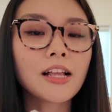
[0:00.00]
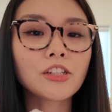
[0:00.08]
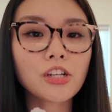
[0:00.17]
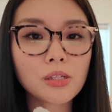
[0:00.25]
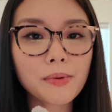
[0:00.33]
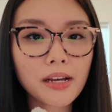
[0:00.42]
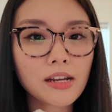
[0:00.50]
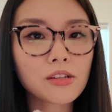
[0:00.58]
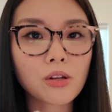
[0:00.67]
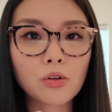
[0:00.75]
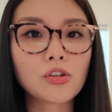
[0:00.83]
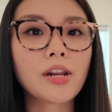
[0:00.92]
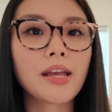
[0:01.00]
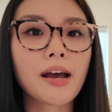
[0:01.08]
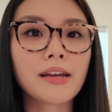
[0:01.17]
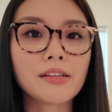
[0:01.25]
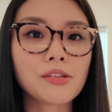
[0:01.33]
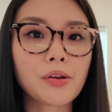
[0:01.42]
just because Notion
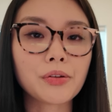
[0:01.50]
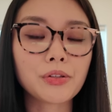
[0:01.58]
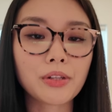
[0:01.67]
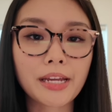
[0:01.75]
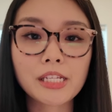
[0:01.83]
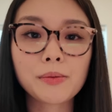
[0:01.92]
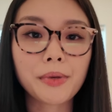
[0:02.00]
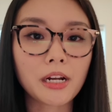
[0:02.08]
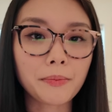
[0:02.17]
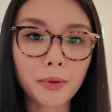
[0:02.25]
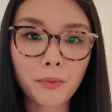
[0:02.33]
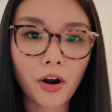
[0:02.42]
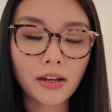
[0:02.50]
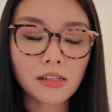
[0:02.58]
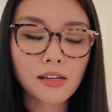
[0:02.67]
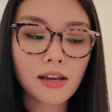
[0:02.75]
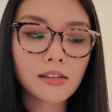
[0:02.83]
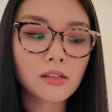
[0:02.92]
AI is there to like speed up the
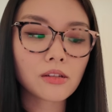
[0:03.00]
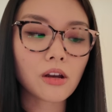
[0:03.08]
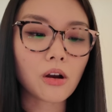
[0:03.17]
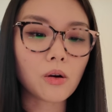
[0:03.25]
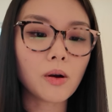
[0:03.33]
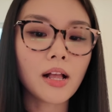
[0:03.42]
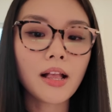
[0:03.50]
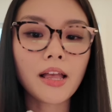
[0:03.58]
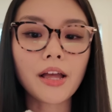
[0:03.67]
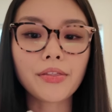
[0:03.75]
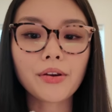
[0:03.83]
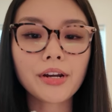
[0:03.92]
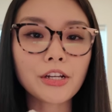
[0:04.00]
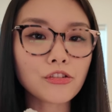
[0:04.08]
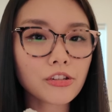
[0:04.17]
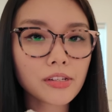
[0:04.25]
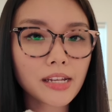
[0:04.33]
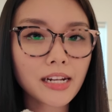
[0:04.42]
process. So if you're
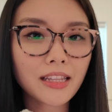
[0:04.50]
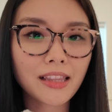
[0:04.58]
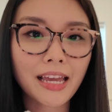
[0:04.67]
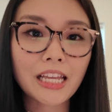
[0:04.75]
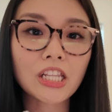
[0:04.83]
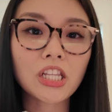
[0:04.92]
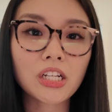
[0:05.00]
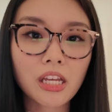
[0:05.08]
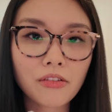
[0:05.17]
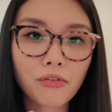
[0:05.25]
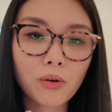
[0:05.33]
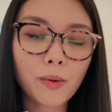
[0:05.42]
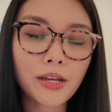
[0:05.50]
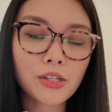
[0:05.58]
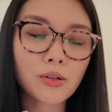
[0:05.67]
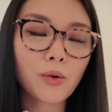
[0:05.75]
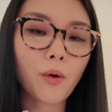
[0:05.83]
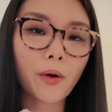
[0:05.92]
interested in like looking for
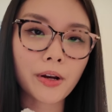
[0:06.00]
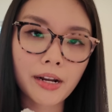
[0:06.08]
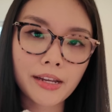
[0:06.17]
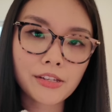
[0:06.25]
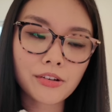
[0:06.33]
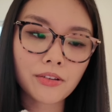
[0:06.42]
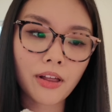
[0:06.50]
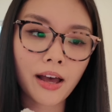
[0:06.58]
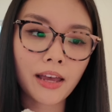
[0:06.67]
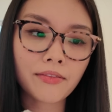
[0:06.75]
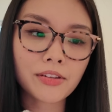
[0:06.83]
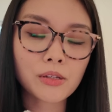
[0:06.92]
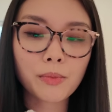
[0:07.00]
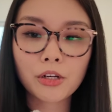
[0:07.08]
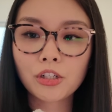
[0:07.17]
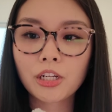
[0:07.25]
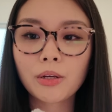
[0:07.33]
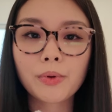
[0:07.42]
ways to organize your life,
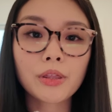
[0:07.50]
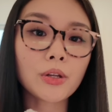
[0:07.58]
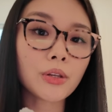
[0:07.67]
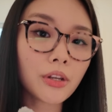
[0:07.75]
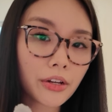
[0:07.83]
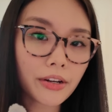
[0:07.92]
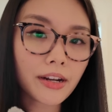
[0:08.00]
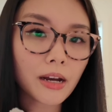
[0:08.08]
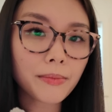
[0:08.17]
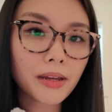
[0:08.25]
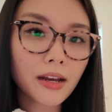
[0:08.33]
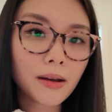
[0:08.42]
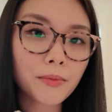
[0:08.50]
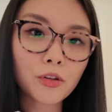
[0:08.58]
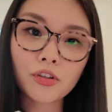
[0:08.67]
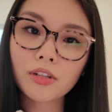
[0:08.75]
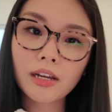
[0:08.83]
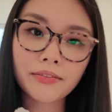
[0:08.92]
especially with the new year coming up, you
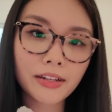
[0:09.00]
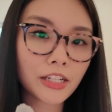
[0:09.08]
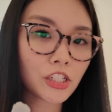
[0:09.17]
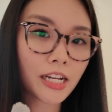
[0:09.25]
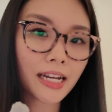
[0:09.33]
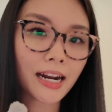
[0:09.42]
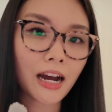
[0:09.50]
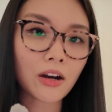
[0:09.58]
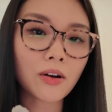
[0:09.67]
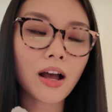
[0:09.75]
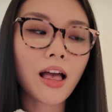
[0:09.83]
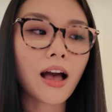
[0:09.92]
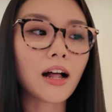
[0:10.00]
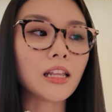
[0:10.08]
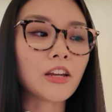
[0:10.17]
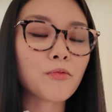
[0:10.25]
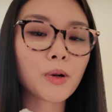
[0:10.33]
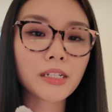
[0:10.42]
should definitely check it out. I'll
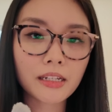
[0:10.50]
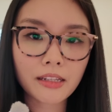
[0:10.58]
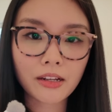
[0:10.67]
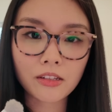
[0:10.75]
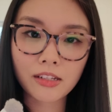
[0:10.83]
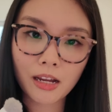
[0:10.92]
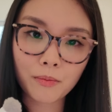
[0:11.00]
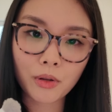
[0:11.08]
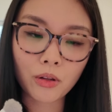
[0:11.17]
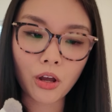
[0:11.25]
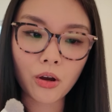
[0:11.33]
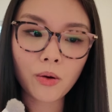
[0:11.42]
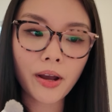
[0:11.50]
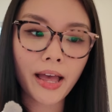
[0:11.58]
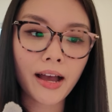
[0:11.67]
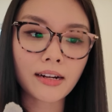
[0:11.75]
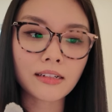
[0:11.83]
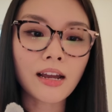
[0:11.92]
leave more details down below,
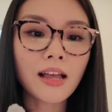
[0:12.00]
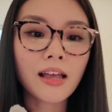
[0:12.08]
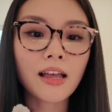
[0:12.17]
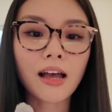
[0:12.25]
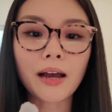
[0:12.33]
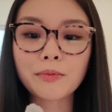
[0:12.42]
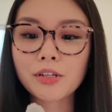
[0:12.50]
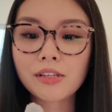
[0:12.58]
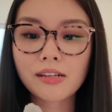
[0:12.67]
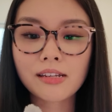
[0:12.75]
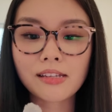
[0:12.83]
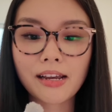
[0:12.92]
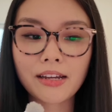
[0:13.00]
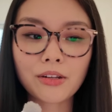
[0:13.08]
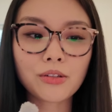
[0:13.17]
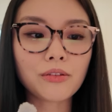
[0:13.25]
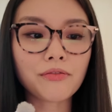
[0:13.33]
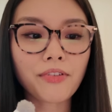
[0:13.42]
and I'm just excited
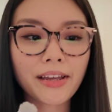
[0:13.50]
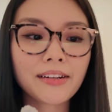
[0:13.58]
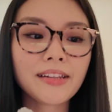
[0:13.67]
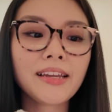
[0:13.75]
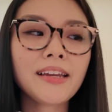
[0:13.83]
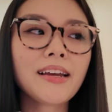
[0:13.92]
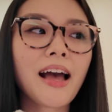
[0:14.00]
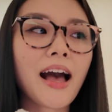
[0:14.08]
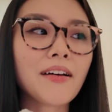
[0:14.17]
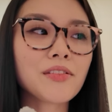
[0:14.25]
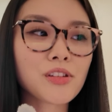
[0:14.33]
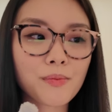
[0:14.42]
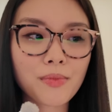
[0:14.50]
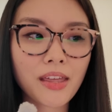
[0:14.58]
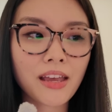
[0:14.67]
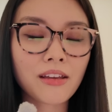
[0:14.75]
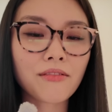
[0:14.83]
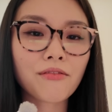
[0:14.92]
to finally have
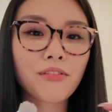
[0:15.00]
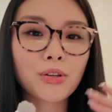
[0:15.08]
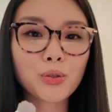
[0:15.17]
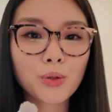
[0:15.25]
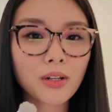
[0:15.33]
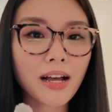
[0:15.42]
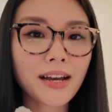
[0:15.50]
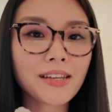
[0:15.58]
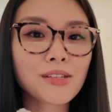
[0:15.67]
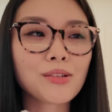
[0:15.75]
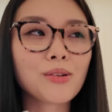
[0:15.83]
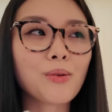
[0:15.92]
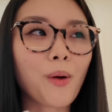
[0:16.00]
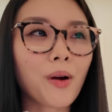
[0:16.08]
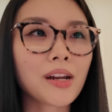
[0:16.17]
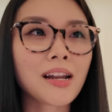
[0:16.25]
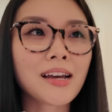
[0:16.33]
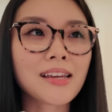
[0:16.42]
something visualized to
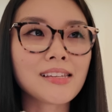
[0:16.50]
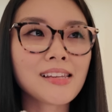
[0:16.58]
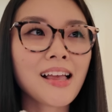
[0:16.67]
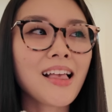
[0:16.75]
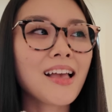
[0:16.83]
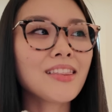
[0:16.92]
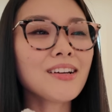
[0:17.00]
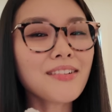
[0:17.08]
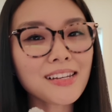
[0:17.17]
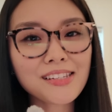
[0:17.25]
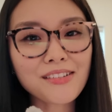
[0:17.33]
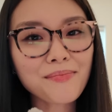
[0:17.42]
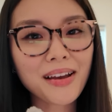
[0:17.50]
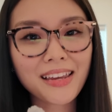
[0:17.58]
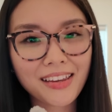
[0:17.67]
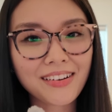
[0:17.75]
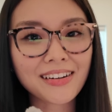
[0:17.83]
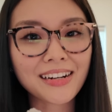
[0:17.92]
organize the rest of my
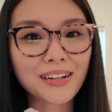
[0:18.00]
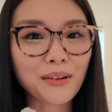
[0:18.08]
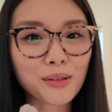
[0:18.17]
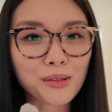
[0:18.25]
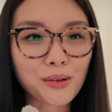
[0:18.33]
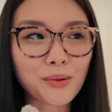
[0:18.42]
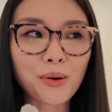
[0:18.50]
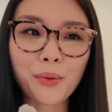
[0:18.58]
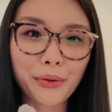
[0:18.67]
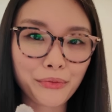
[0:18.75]
year and also going